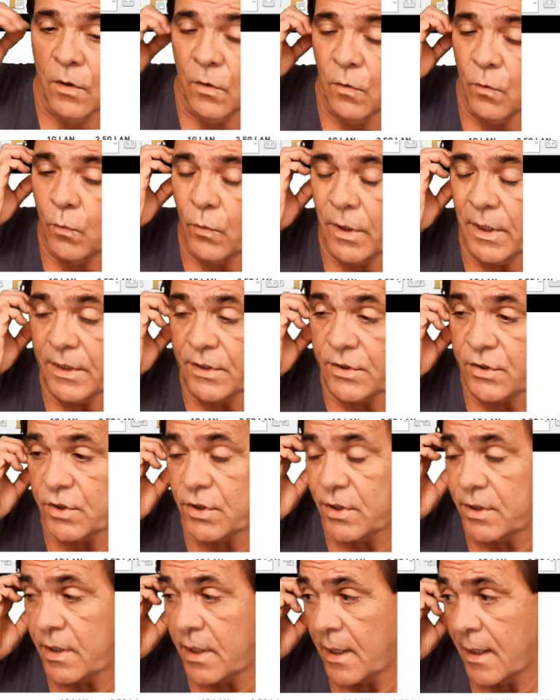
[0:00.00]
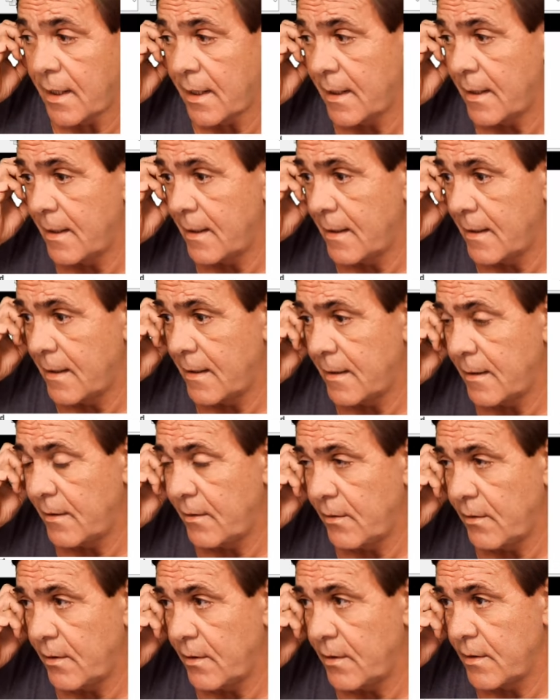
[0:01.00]
which
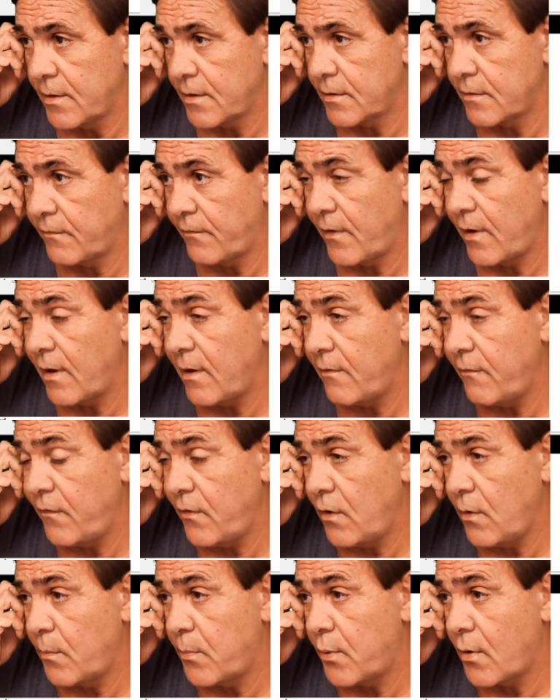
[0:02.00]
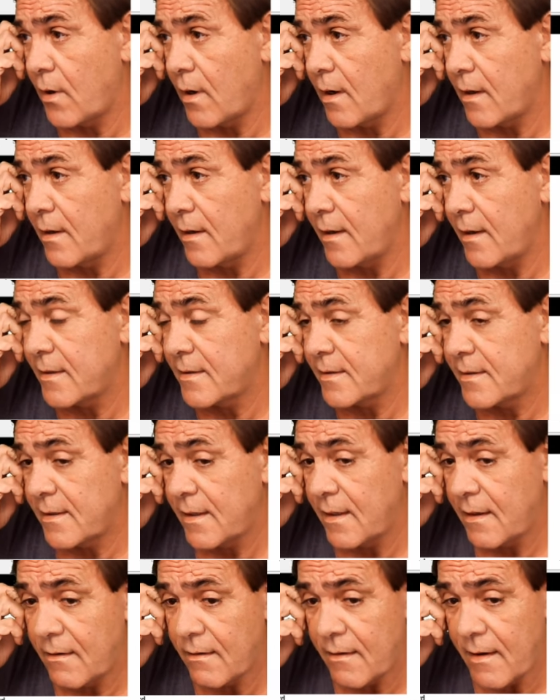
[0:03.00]
there's very few products
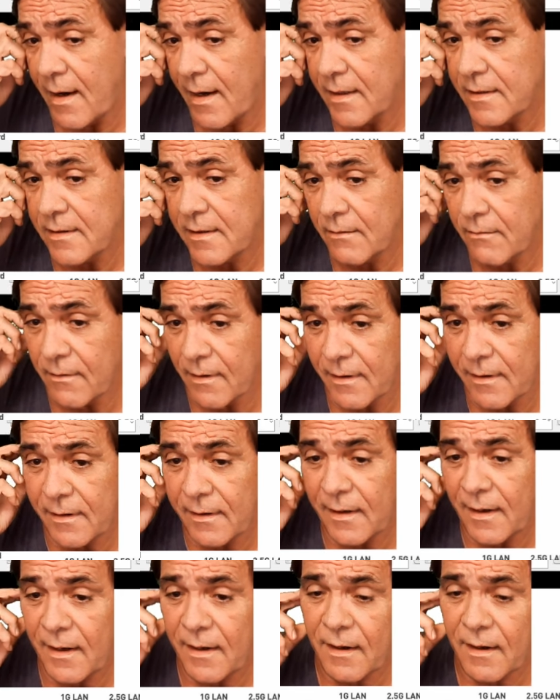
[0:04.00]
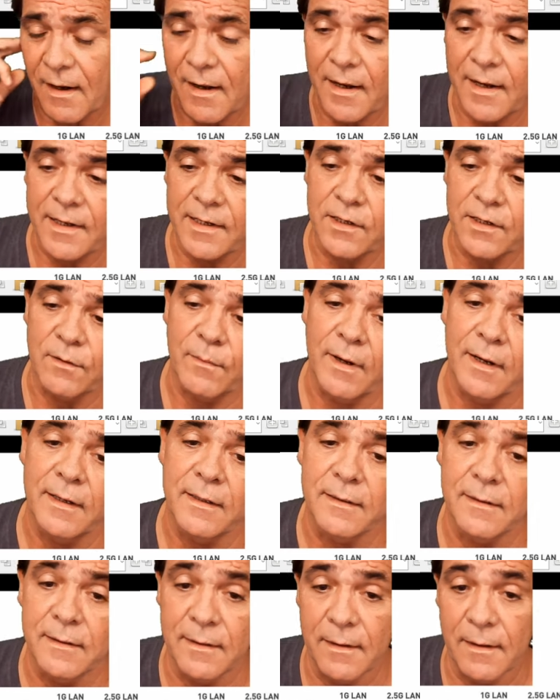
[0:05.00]
that are actually running that high. You
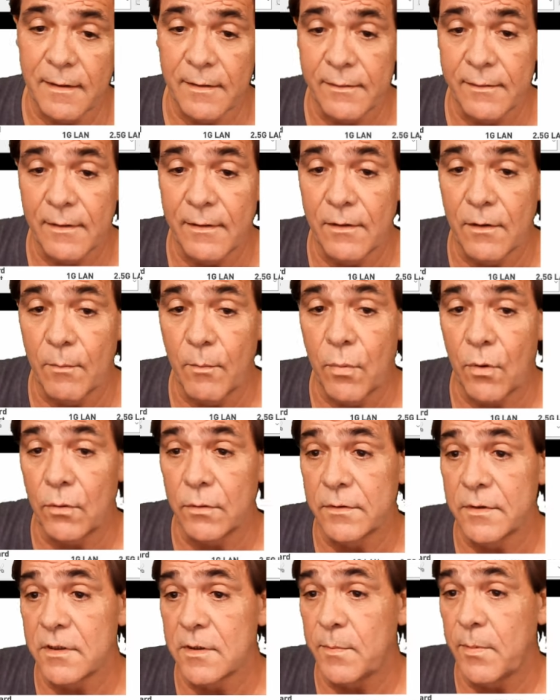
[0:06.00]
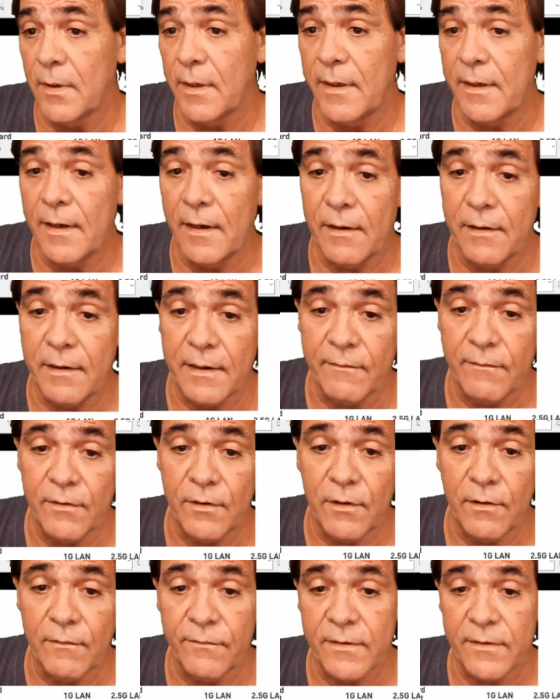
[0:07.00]
might need a Thunderbolt display, and I don't even
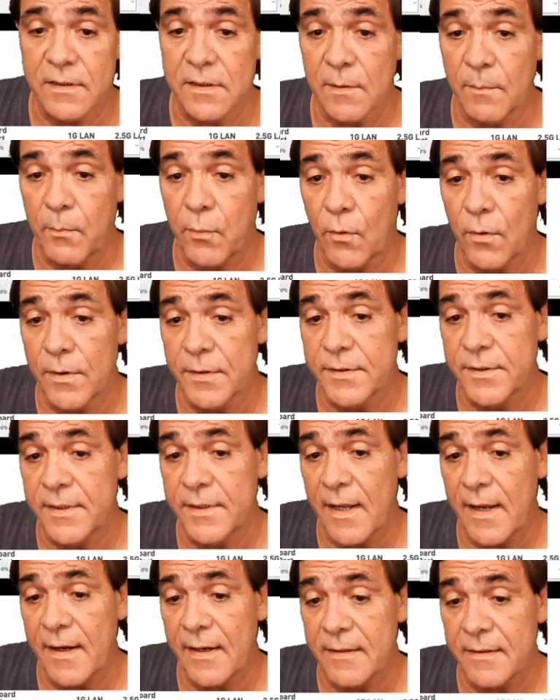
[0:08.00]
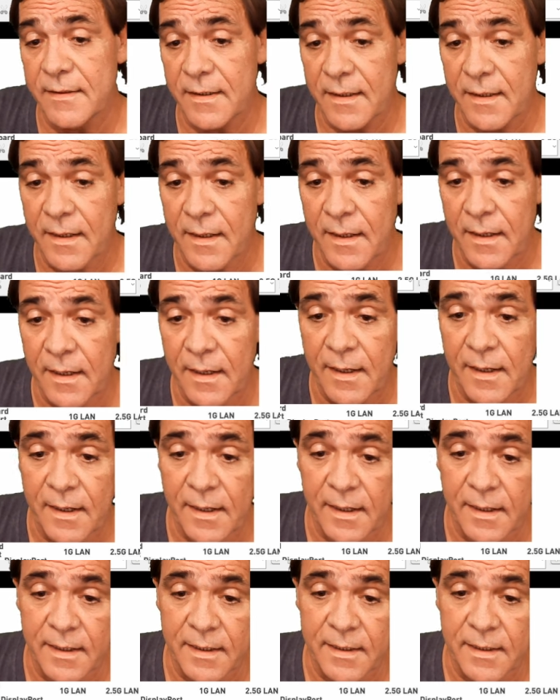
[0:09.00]
know if this supports that.
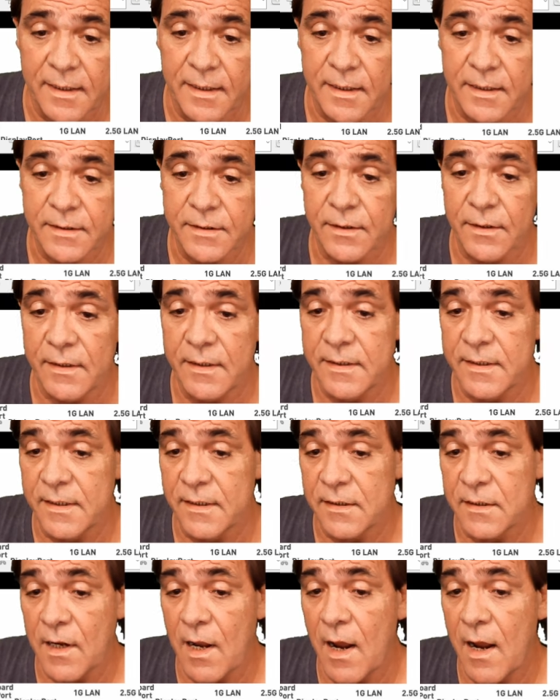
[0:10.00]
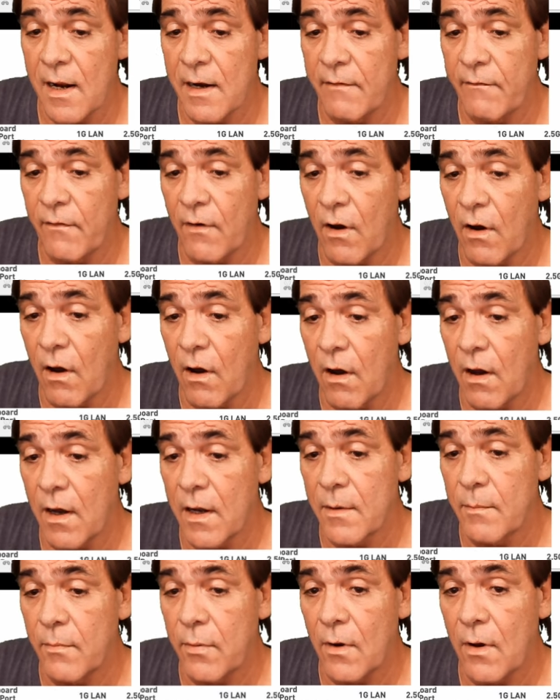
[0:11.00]
So this is kind of an
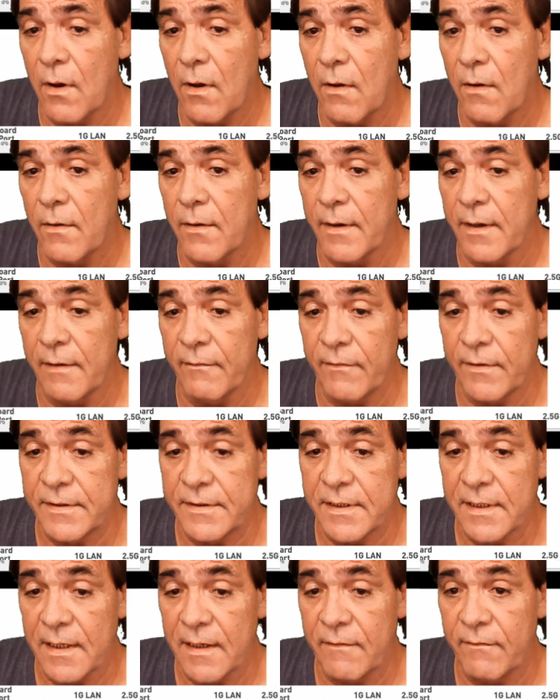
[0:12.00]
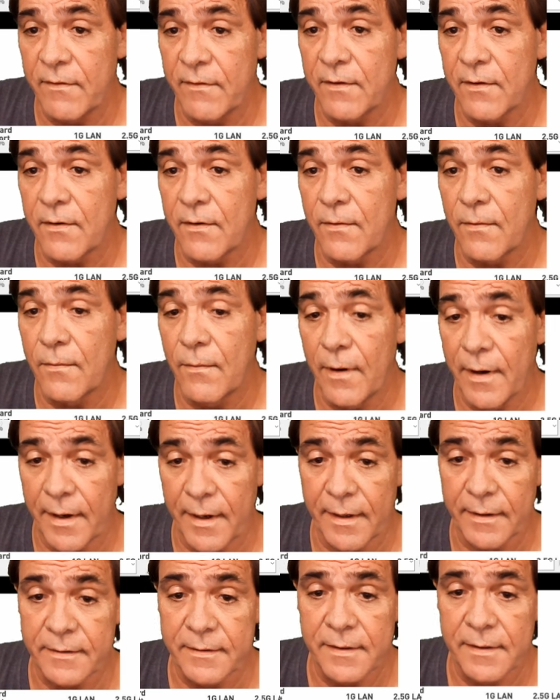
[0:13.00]
oddball, if it's even
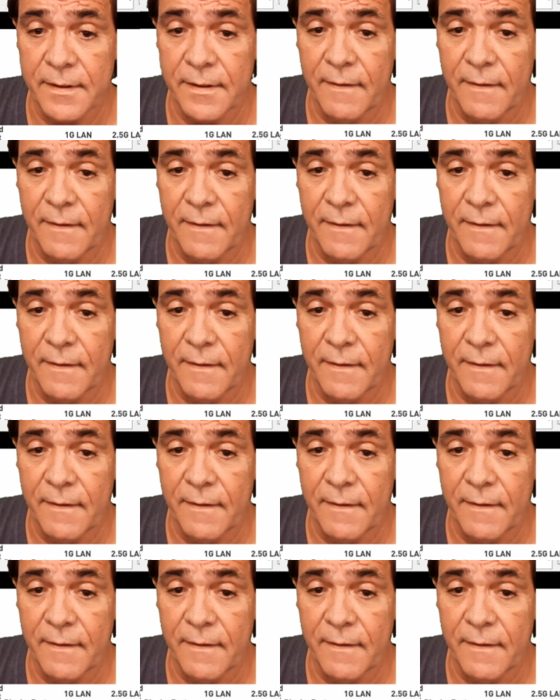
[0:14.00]
correct.